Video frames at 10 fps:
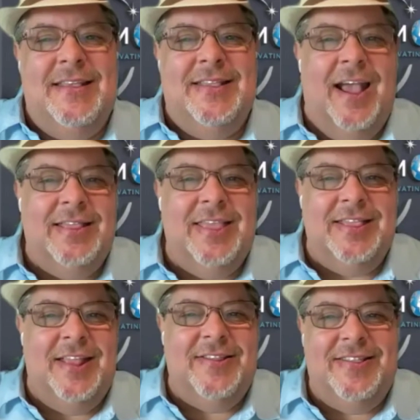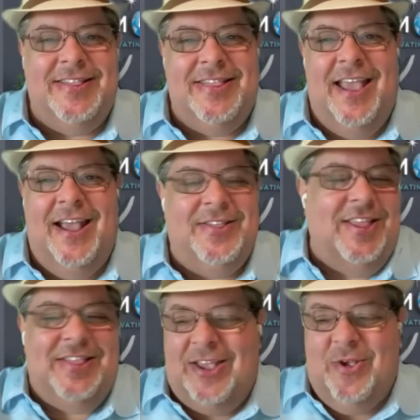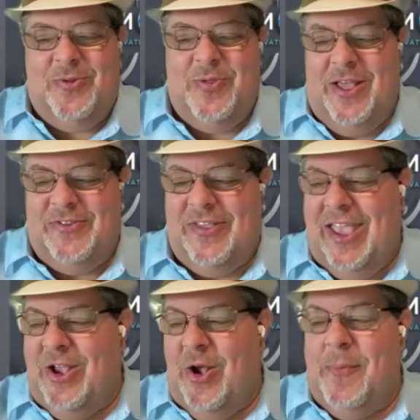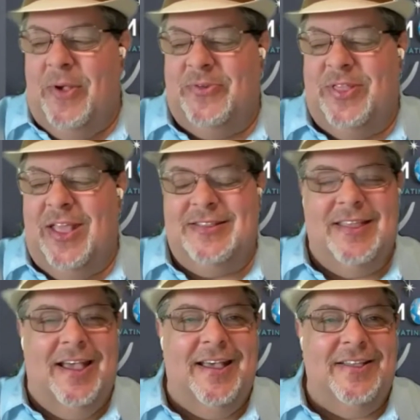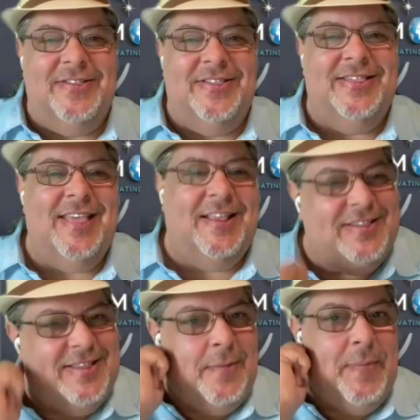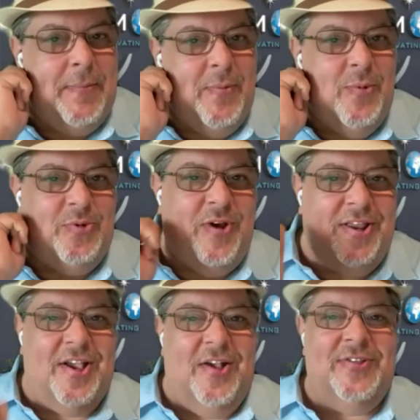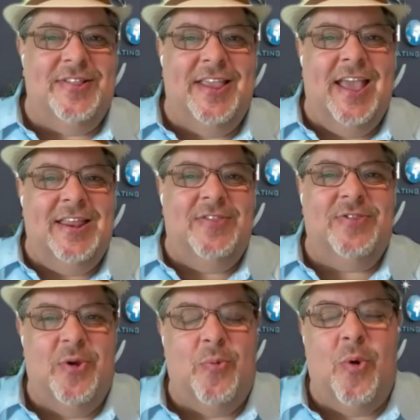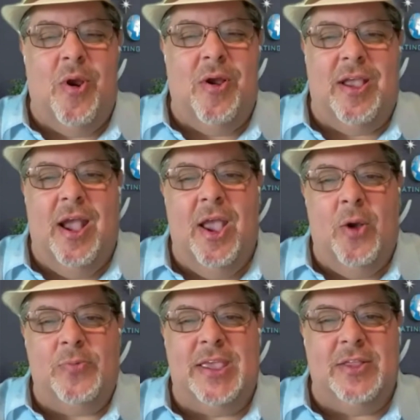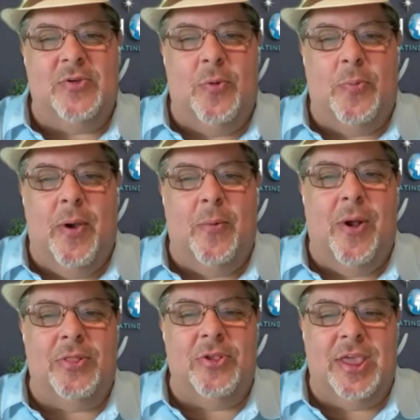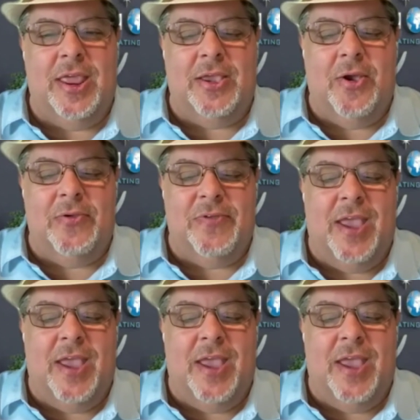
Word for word: I, I think that's I think that goes without saying almost, mm. that, uh, that that people will try to constantly edit their work. I hope to get yeah. to a point where I look at it and go and